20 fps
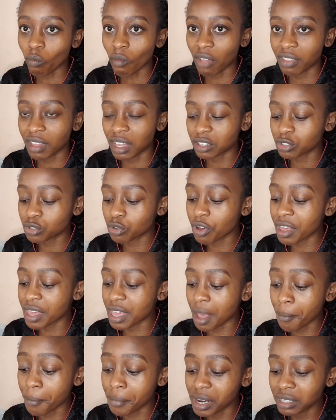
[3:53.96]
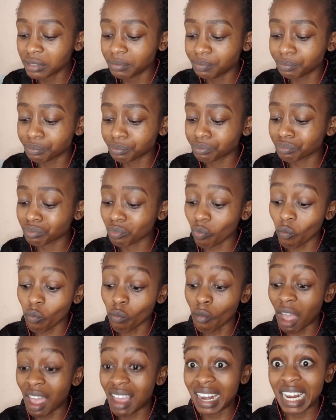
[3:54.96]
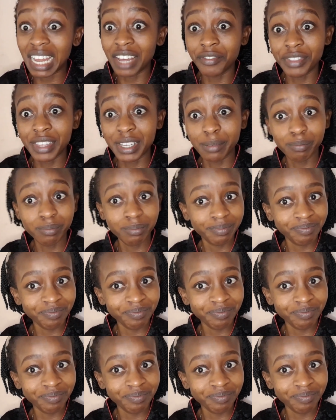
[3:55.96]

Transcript: They're so yummy. I love them.